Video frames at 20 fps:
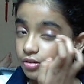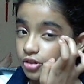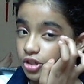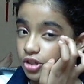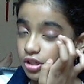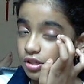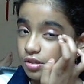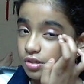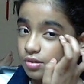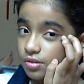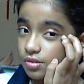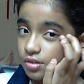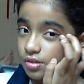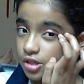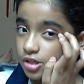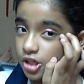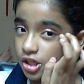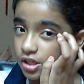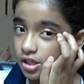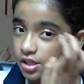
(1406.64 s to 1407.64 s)
And
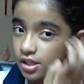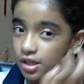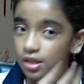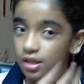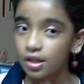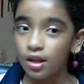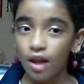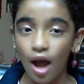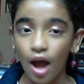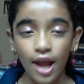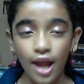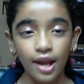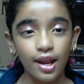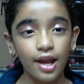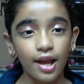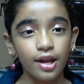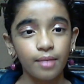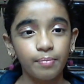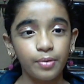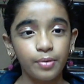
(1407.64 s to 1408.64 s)
just see the
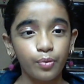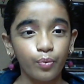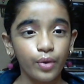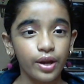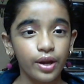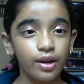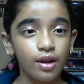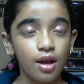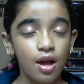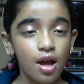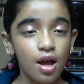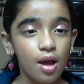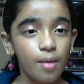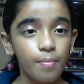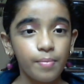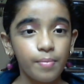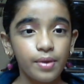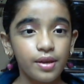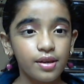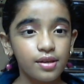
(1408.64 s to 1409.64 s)
eyeliner between,
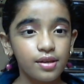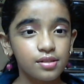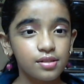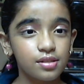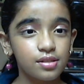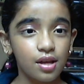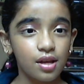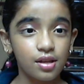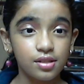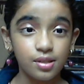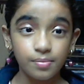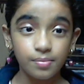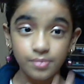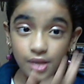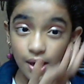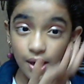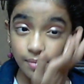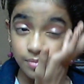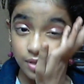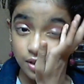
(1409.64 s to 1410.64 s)
because
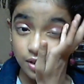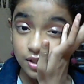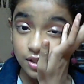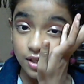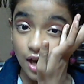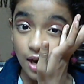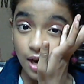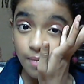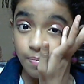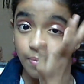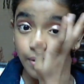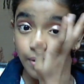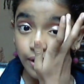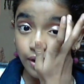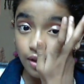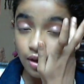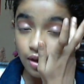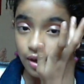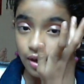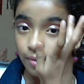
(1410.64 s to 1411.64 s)
sometimes it starts
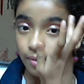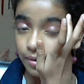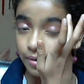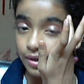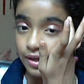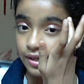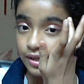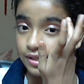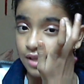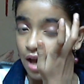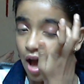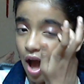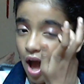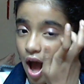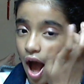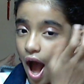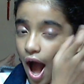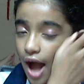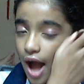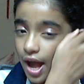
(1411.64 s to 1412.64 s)
crinkling,
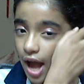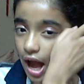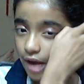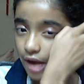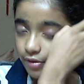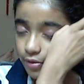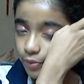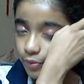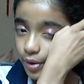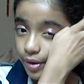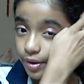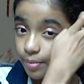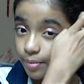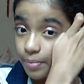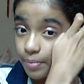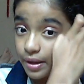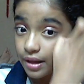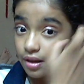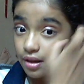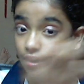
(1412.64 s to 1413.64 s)
because I have a
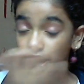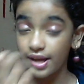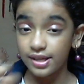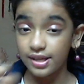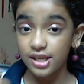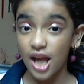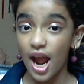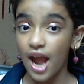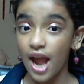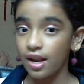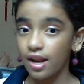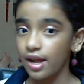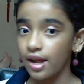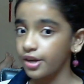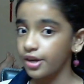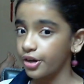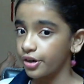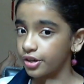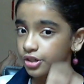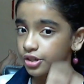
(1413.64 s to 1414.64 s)
very big length
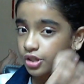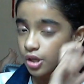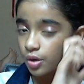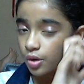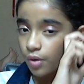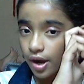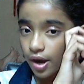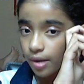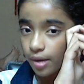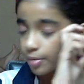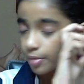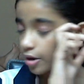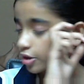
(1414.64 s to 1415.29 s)
eyeliner, so